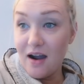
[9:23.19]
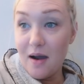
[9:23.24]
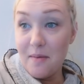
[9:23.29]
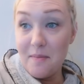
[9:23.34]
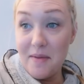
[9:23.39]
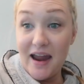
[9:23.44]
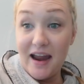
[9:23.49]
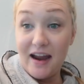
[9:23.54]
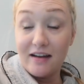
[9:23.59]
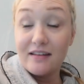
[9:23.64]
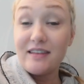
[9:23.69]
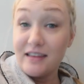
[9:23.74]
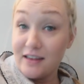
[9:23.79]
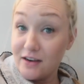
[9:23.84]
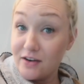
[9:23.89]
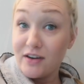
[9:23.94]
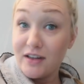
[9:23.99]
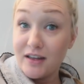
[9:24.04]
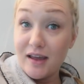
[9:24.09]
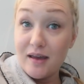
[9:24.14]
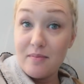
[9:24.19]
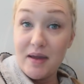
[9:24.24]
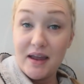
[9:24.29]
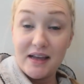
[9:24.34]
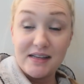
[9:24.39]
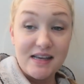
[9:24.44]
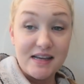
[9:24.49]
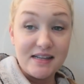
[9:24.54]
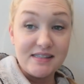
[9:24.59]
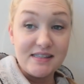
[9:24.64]
on my hair. Literally, it
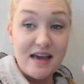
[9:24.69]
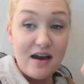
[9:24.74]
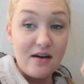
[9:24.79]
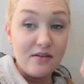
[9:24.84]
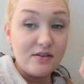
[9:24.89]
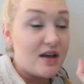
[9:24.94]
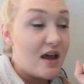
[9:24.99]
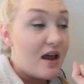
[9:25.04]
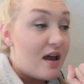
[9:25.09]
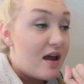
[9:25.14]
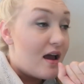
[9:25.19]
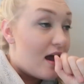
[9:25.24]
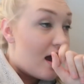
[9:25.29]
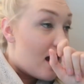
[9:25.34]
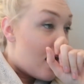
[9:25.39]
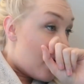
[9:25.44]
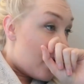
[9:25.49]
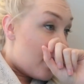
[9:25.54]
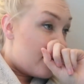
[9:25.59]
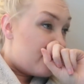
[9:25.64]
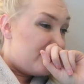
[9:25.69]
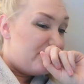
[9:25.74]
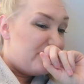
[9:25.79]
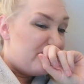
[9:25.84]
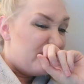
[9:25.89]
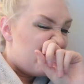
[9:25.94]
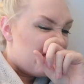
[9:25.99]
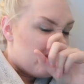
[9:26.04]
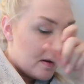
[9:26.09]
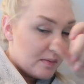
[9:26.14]
makes that sound.
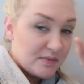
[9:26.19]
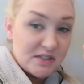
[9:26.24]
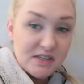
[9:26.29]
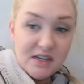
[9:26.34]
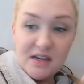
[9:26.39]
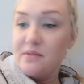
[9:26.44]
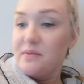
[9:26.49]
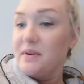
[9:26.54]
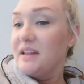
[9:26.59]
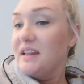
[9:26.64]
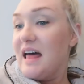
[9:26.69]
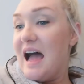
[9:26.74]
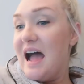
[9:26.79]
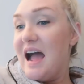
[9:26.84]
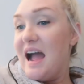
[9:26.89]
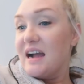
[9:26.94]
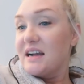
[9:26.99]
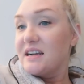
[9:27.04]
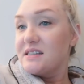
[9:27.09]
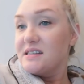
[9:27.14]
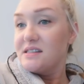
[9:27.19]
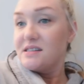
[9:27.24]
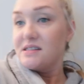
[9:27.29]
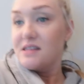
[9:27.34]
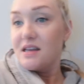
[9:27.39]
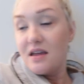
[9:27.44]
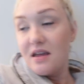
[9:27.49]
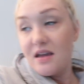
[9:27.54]
I'm just gonna relax.